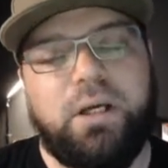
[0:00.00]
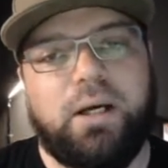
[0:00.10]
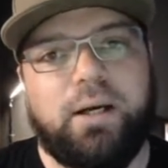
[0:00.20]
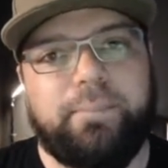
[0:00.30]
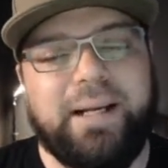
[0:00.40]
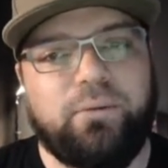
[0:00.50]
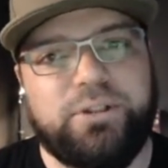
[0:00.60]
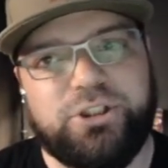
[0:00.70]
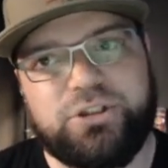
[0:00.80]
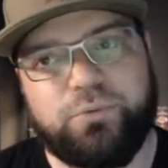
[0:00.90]
Not only
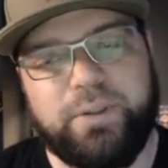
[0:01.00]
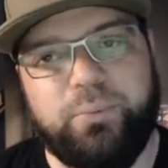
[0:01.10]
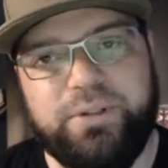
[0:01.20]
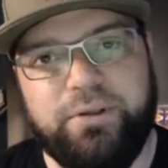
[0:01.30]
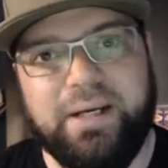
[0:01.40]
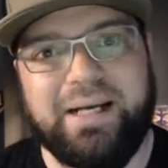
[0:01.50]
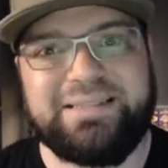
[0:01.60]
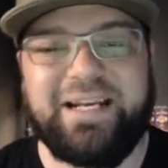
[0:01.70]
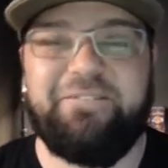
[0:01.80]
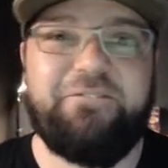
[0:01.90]
just to rip with you guys
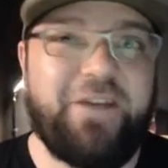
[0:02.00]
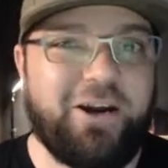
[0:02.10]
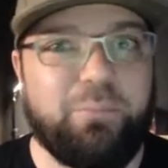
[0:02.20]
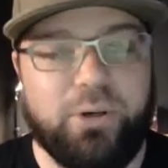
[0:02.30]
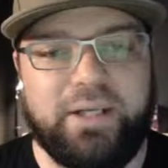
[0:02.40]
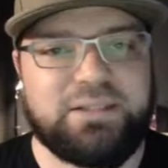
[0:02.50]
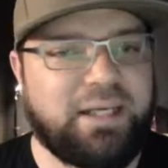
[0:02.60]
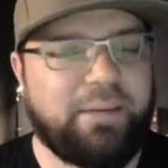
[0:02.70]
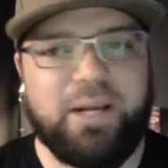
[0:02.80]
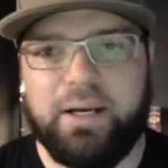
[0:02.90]
at a fair price,
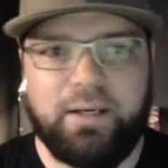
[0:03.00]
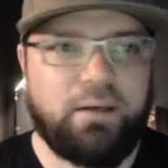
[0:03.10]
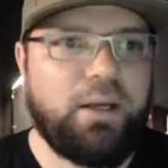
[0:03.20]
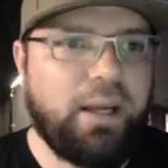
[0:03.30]
like I'm not going to